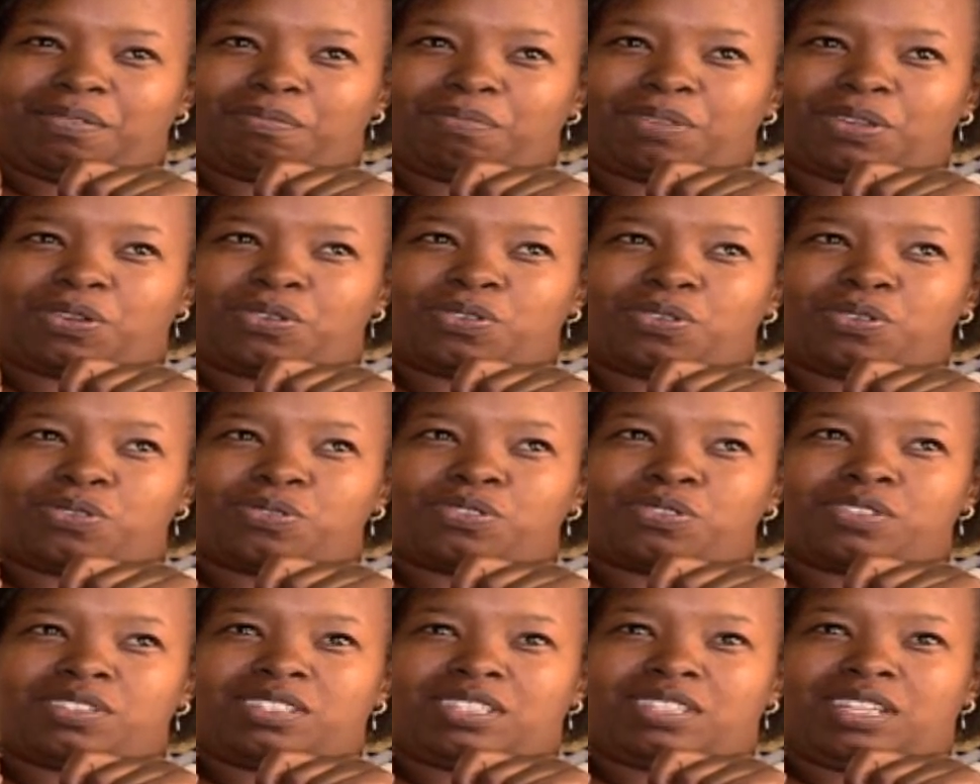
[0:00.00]

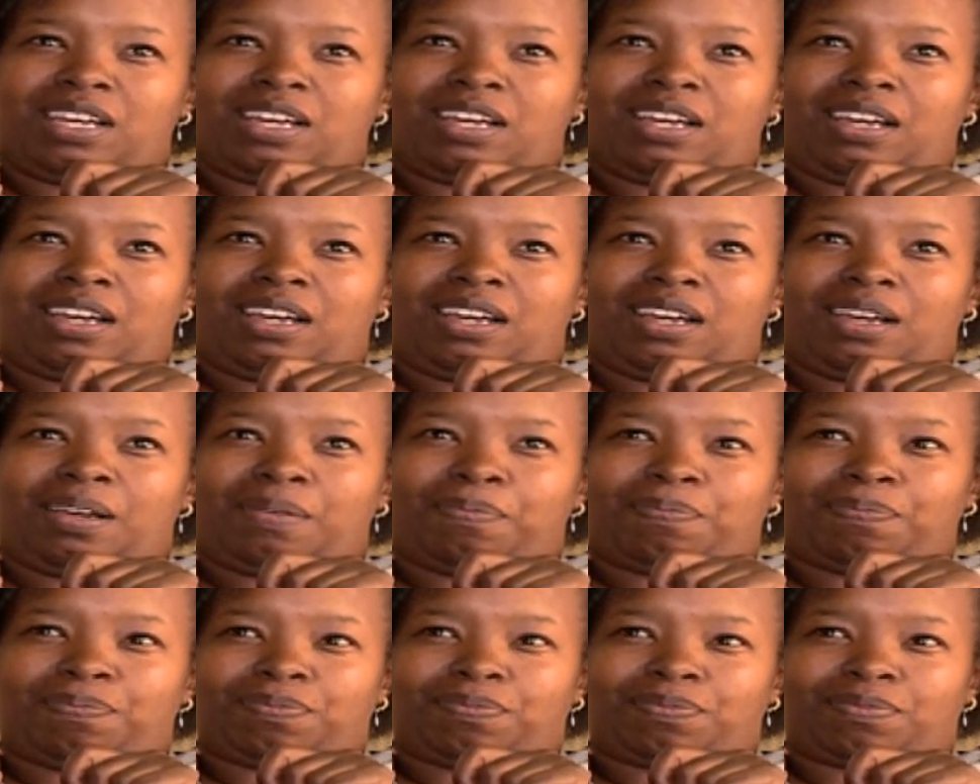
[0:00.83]
because
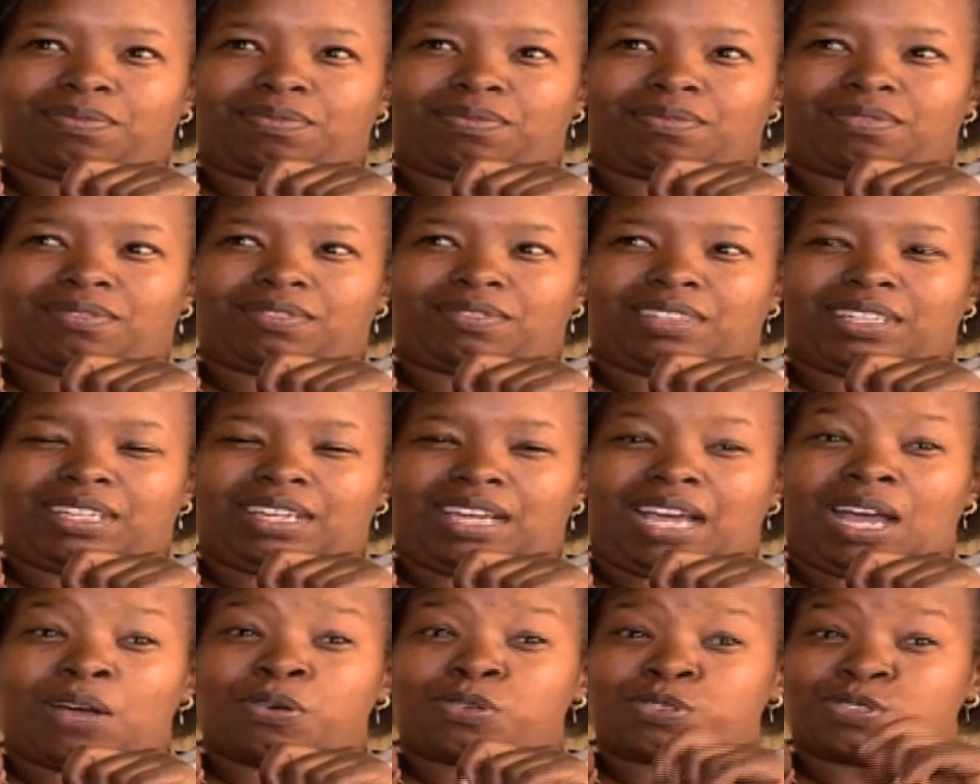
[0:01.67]
um,
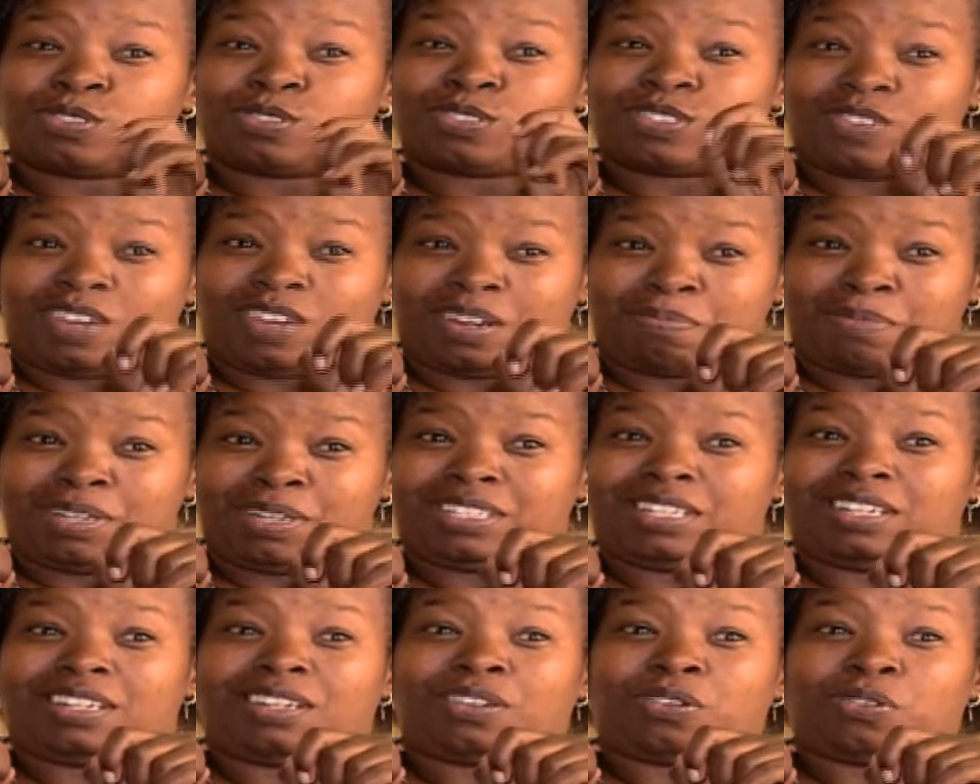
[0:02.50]
I was also
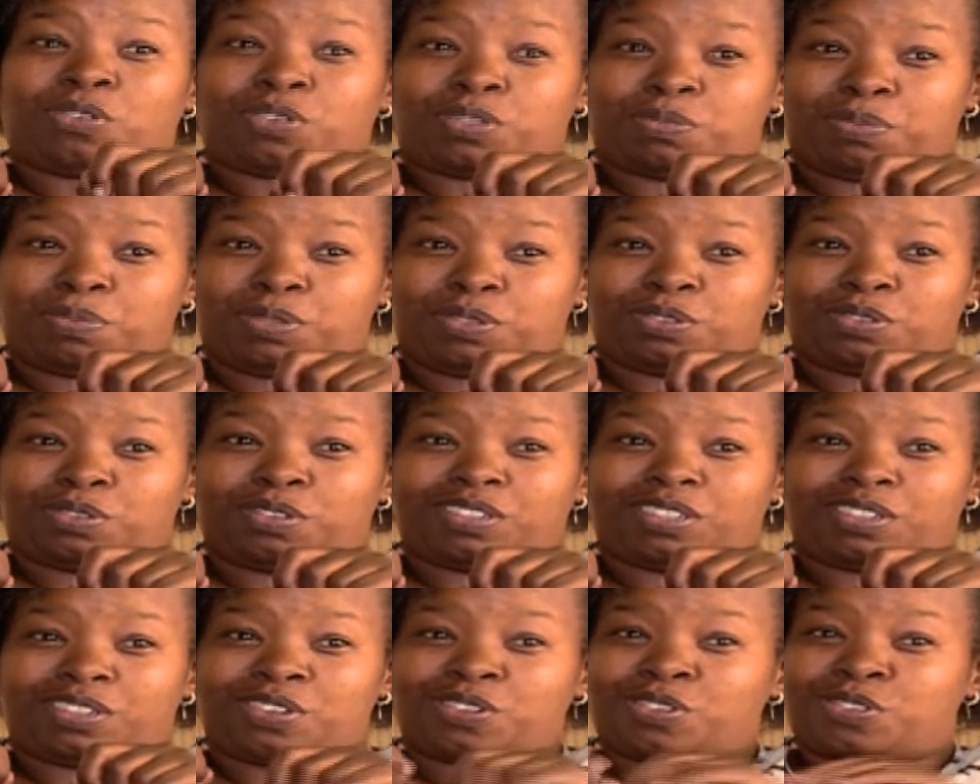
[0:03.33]
admitted in
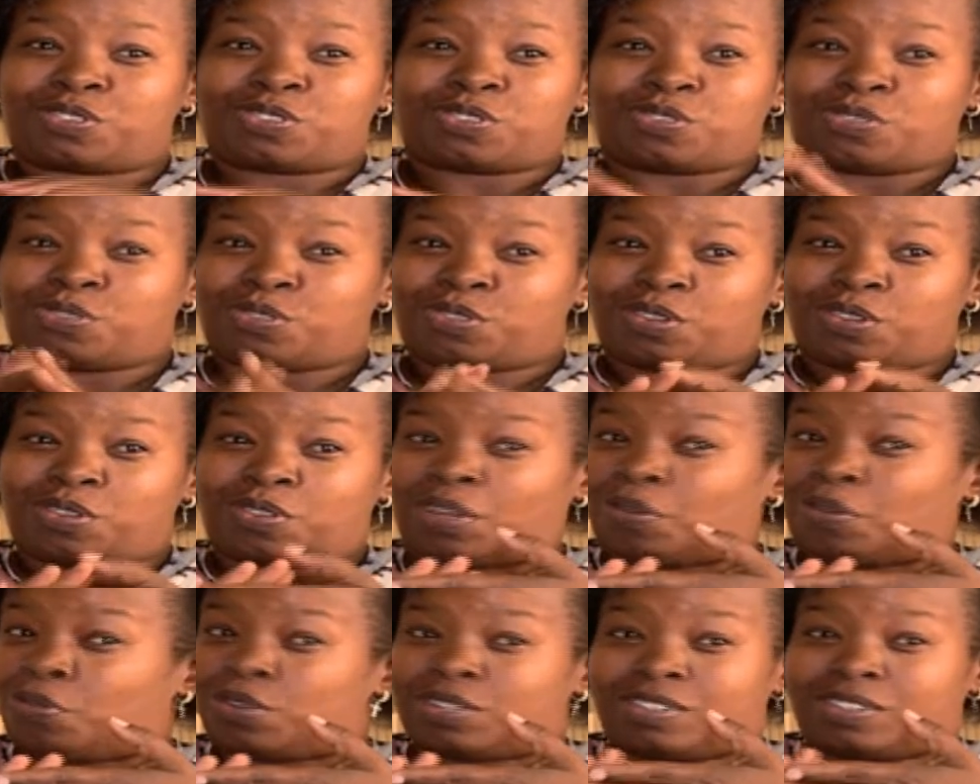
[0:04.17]
hospital, not knowing
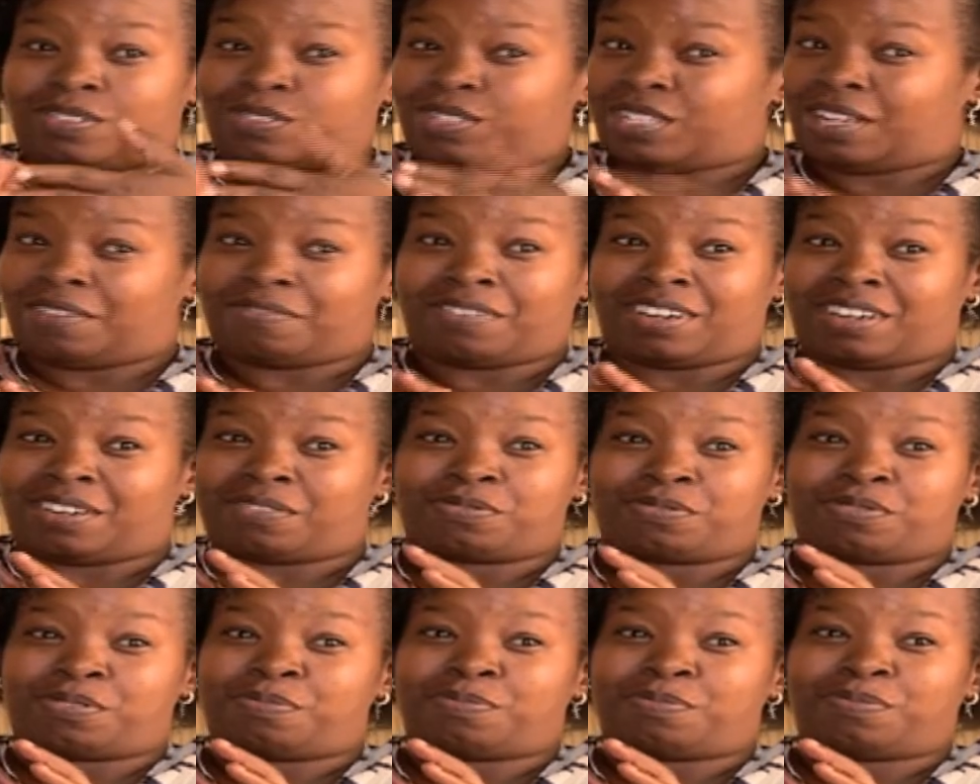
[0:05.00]
what I was suffering
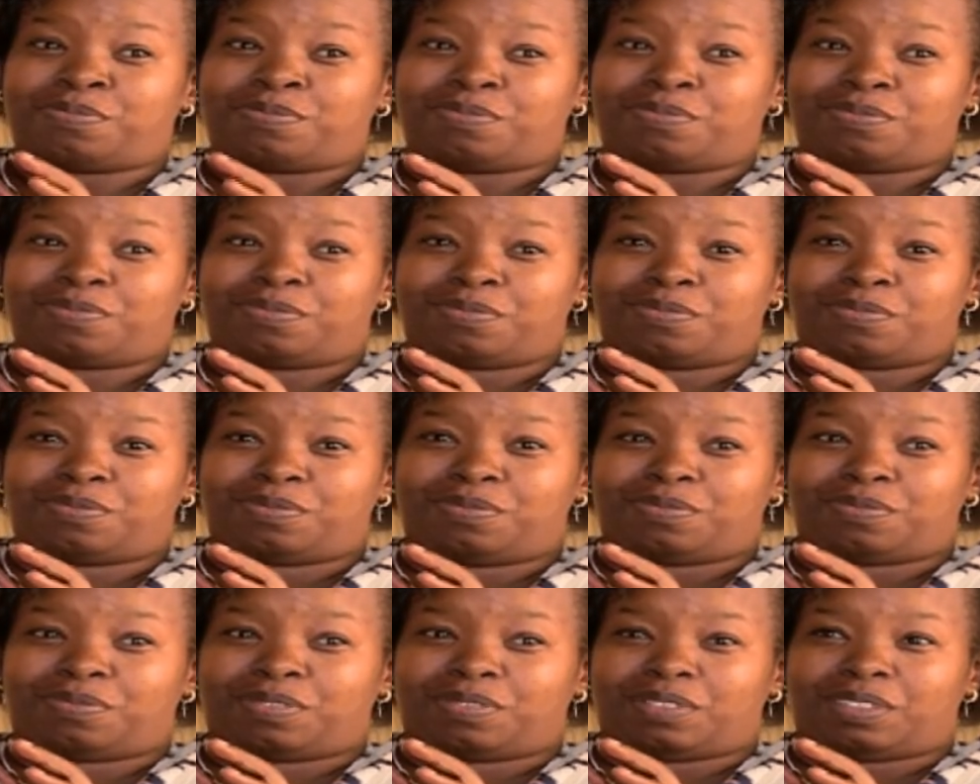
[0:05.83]
from.
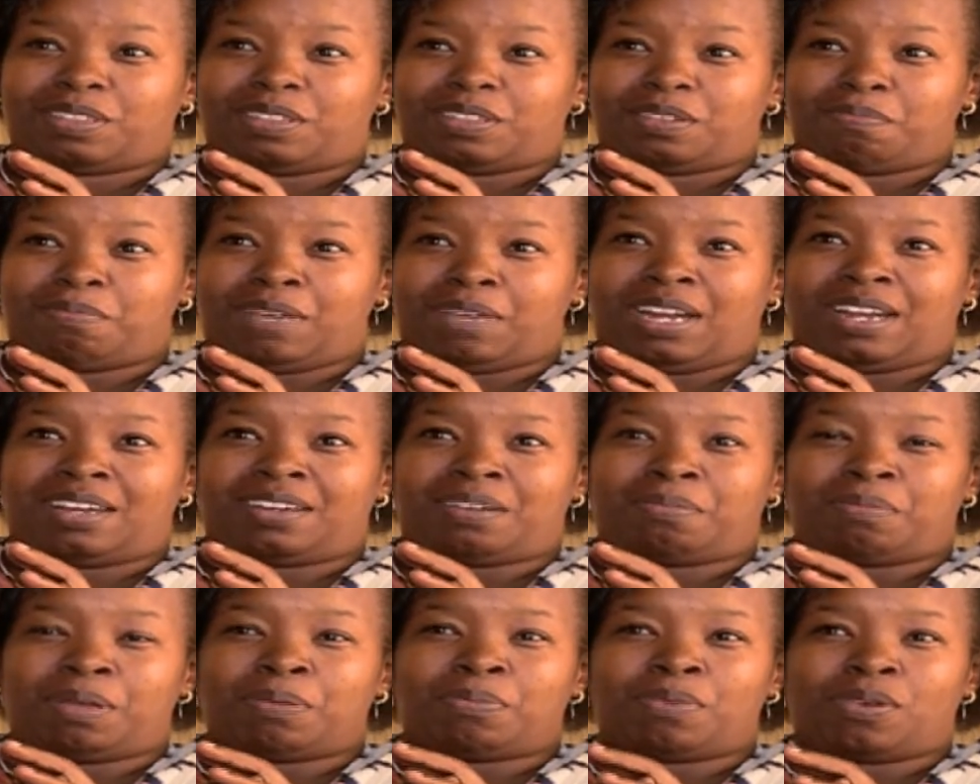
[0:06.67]
But I
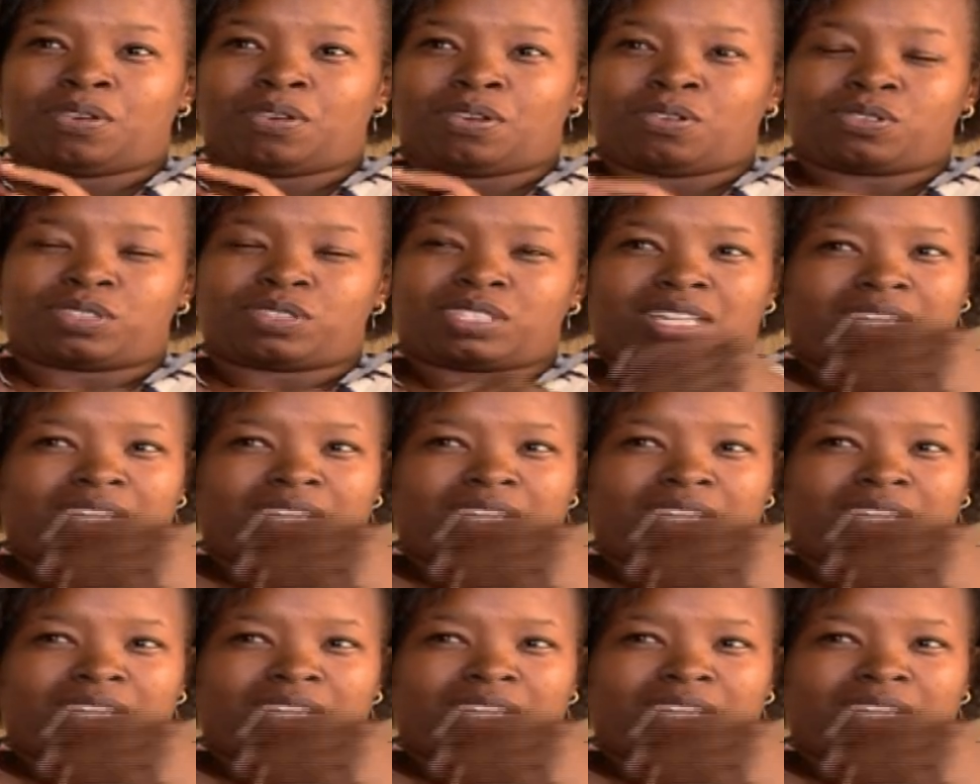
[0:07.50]
remember when I was